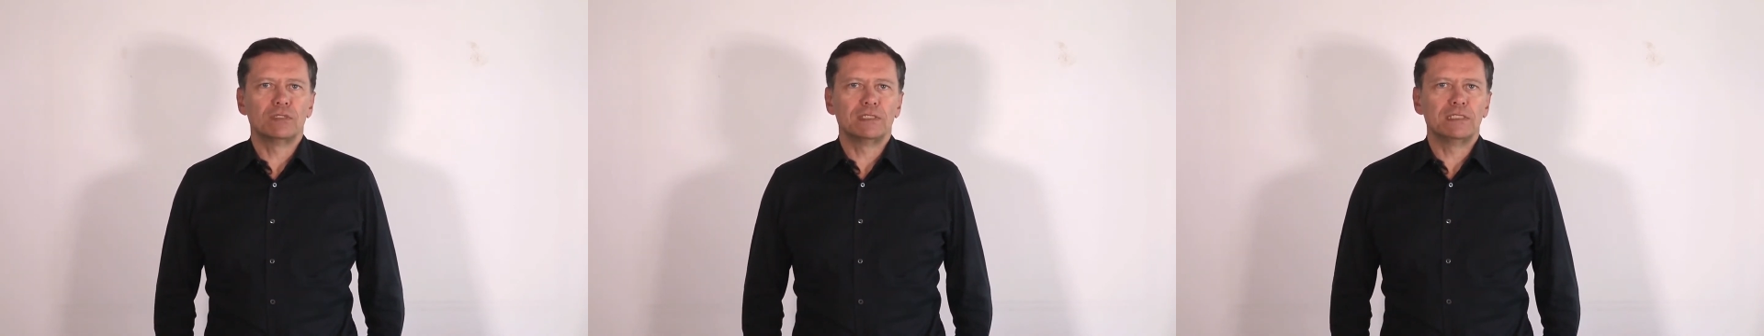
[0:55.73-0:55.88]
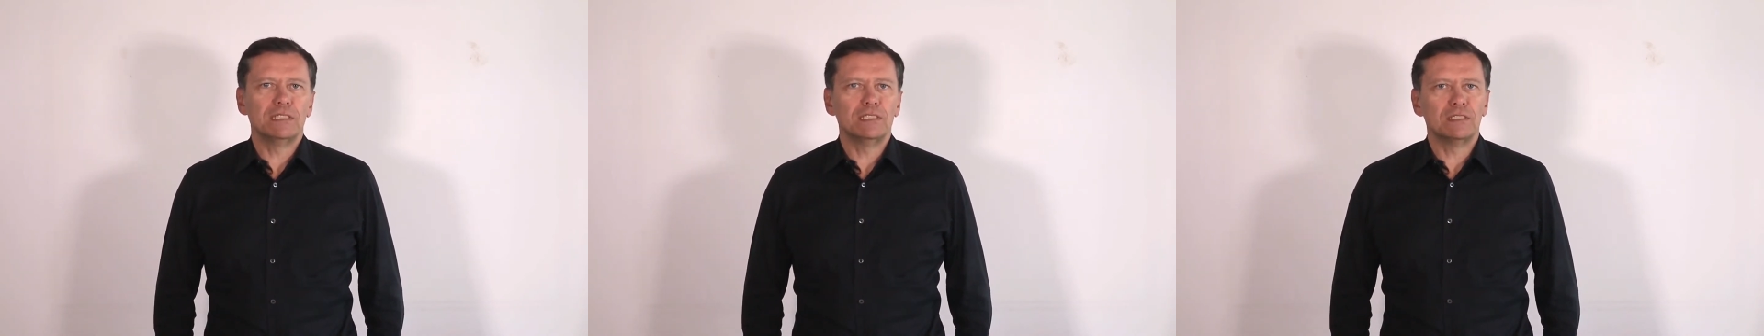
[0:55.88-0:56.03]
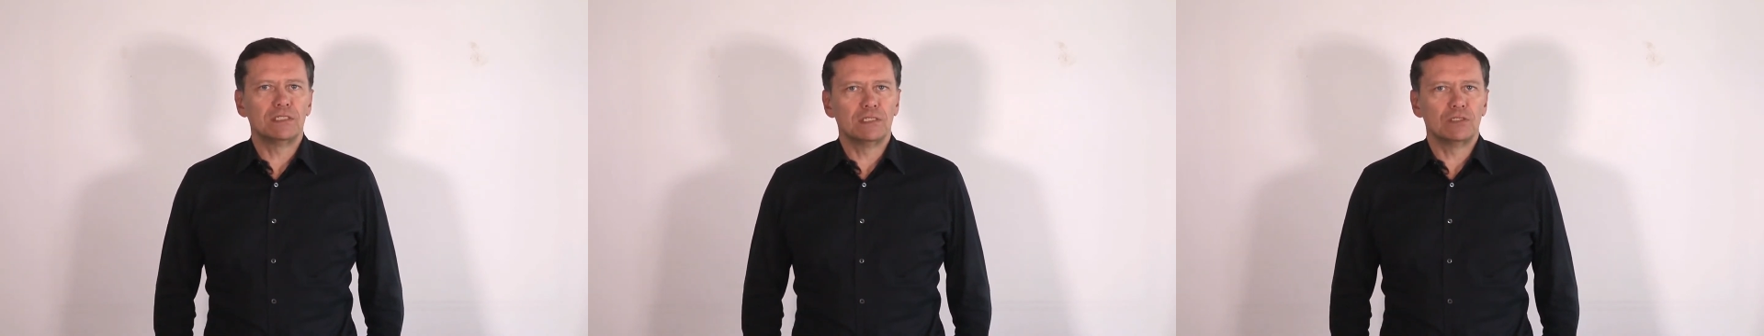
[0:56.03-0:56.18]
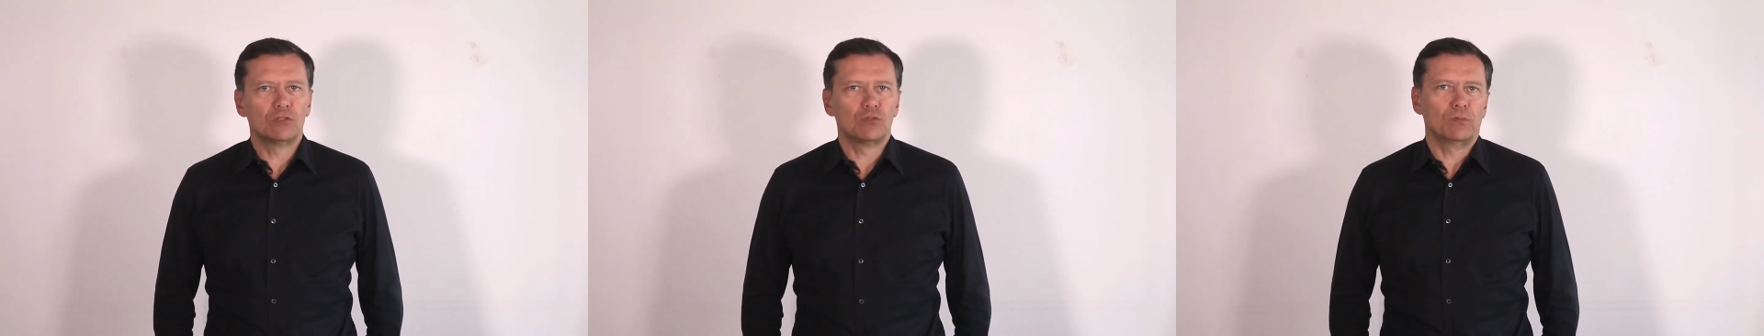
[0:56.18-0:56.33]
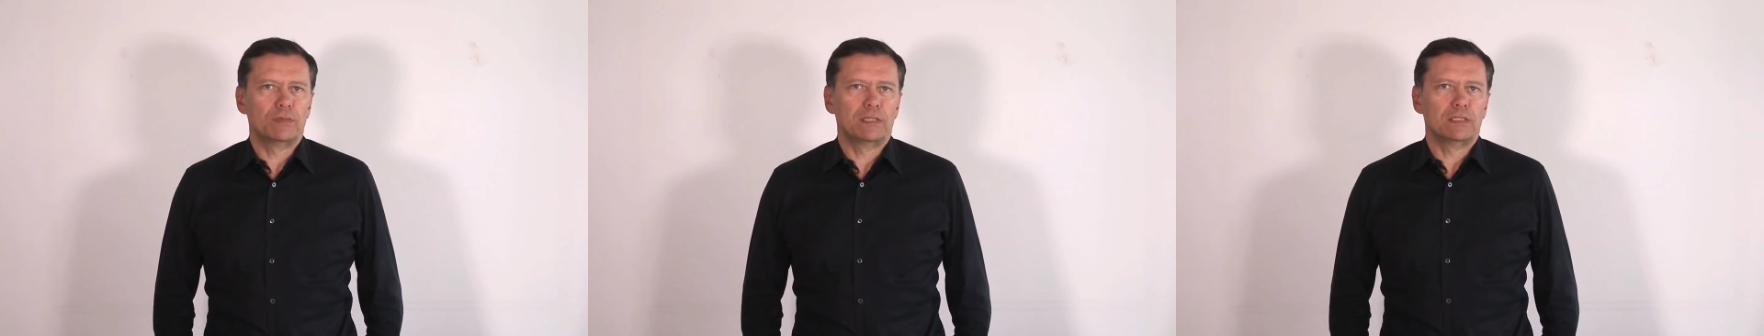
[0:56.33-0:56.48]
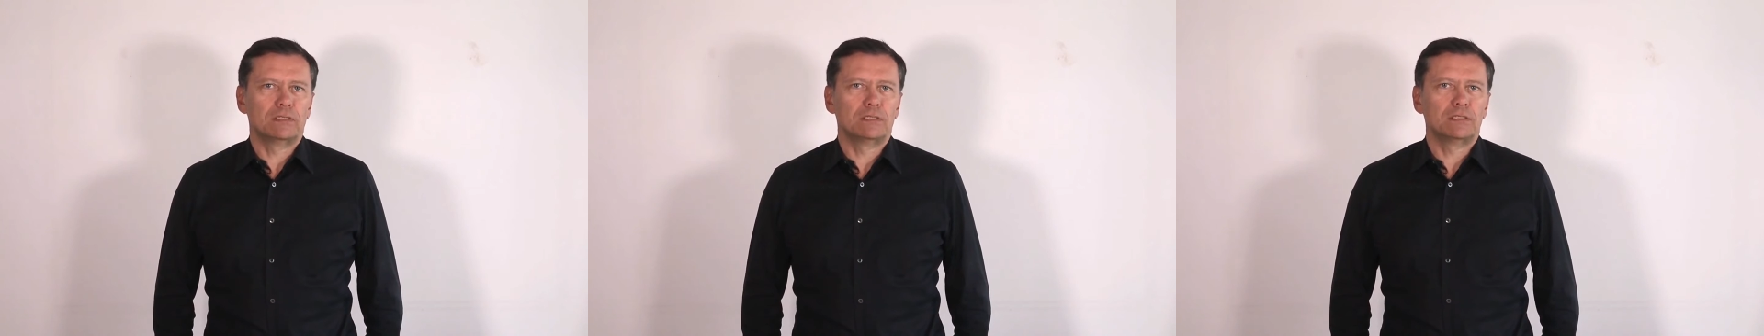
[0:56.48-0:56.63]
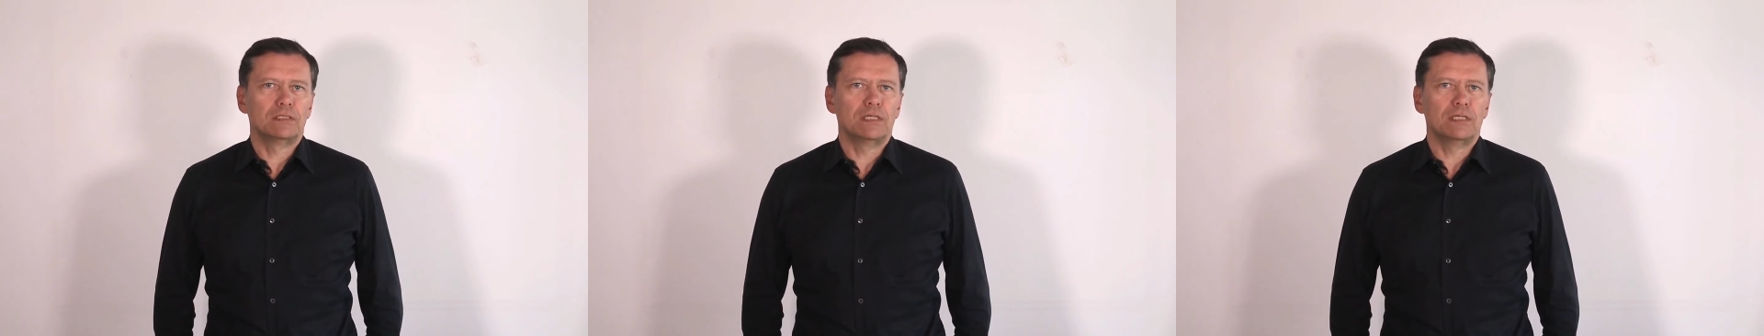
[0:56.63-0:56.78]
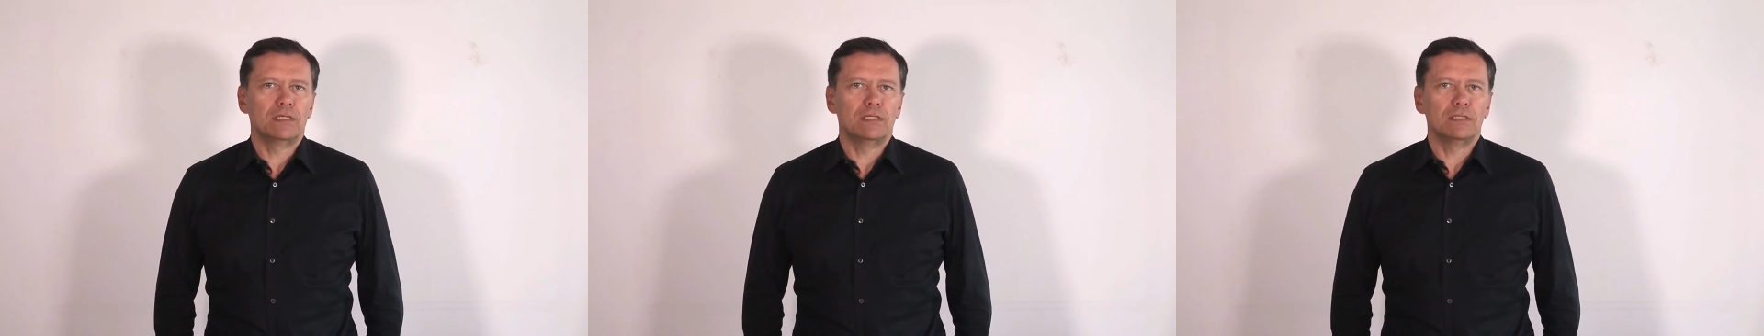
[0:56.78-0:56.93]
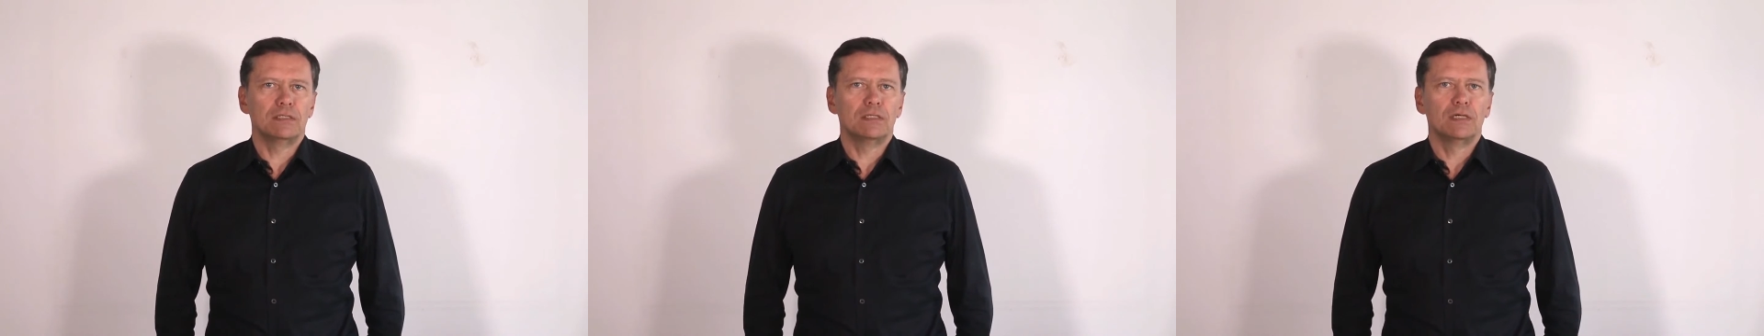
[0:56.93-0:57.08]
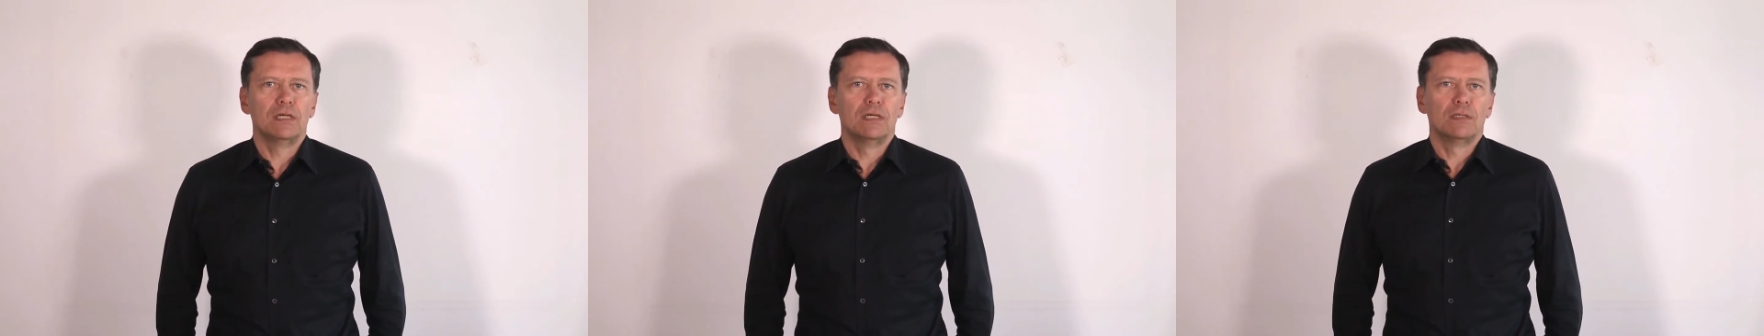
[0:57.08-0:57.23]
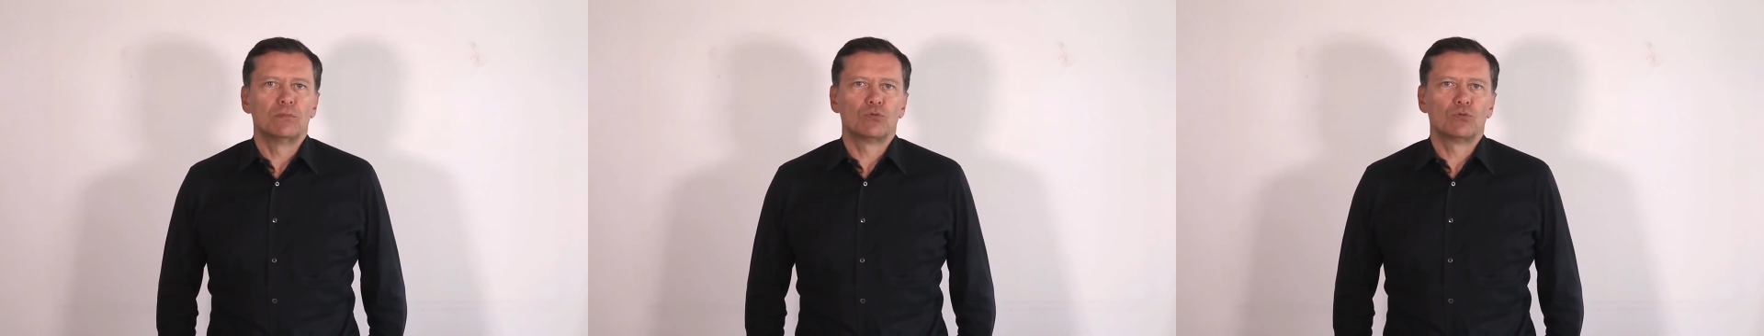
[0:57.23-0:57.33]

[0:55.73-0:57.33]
easy to maintain,